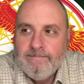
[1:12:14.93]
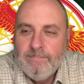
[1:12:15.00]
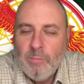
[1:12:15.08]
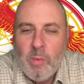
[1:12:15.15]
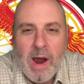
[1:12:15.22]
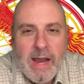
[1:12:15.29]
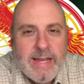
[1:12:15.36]

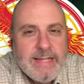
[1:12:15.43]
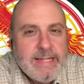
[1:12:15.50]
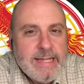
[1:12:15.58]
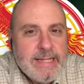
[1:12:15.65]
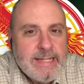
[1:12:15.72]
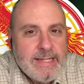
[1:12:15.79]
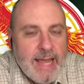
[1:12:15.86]
Why does he
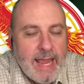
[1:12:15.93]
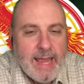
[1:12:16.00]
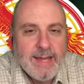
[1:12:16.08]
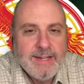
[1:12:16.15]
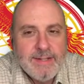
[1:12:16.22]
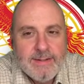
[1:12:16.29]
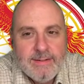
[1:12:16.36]
say
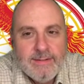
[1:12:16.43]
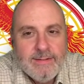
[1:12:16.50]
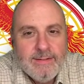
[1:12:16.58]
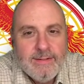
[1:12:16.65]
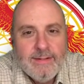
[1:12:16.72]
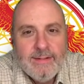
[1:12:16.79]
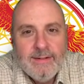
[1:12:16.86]
it?
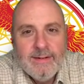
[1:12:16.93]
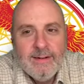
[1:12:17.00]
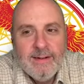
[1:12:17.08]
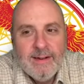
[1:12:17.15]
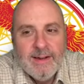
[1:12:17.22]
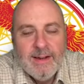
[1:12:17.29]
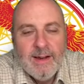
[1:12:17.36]

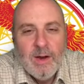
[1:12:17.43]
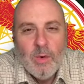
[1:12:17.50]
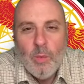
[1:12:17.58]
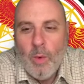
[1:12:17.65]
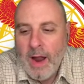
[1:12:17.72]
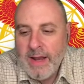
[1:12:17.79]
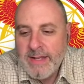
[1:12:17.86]

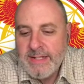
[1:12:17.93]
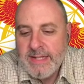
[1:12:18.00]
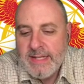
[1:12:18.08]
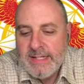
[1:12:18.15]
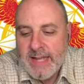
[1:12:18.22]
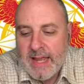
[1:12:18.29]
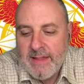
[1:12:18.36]
Why does he
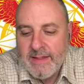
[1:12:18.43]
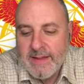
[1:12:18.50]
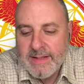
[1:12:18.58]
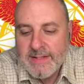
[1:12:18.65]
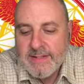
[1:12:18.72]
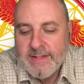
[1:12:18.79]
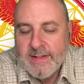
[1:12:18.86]
say
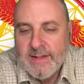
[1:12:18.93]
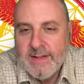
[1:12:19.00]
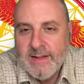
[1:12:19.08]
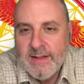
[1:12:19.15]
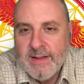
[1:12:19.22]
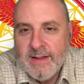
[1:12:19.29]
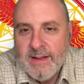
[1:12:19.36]
this?
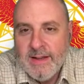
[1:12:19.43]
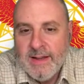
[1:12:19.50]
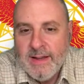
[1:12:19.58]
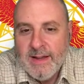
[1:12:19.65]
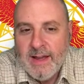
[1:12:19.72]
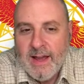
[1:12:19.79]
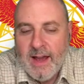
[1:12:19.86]

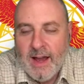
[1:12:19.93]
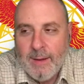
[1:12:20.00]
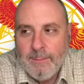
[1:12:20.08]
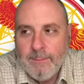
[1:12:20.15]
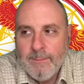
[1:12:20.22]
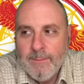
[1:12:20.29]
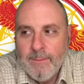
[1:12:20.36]

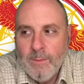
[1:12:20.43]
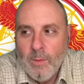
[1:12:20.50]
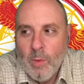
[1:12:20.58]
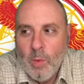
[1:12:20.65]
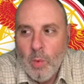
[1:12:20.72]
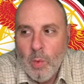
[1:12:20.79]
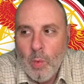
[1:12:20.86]
um,
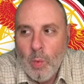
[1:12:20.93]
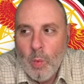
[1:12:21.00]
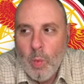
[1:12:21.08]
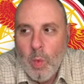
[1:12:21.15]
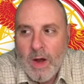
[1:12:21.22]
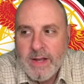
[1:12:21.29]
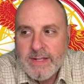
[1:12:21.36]

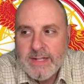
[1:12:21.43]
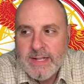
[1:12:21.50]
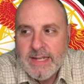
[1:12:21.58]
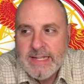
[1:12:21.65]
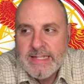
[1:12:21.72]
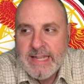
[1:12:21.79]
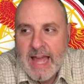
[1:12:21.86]
what
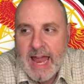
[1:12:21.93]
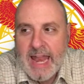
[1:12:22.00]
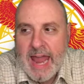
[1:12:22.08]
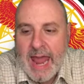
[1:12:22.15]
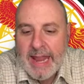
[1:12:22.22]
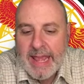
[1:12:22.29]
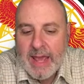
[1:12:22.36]
is and
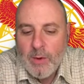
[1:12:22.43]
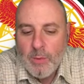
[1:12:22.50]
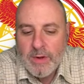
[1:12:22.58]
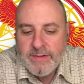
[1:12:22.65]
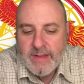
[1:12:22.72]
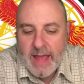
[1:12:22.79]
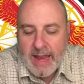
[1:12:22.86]
and again
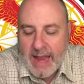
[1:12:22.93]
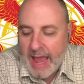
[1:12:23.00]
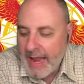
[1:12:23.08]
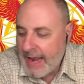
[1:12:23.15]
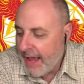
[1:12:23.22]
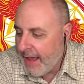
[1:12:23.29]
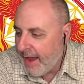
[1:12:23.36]
what's and
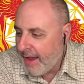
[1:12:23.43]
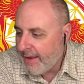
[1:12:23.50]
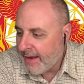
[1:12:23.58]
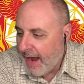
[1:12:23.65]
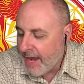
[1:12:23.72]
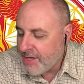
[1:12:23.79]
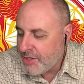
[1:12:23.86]
and I I,
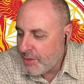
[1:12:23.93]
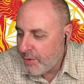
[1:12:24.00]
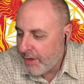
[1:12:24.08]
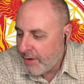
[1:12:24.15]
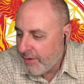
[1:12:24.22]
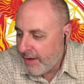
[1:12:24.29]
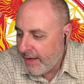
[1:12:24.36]
I do
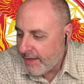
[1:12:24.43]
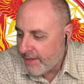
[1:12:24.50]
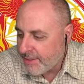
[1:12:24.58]
agree.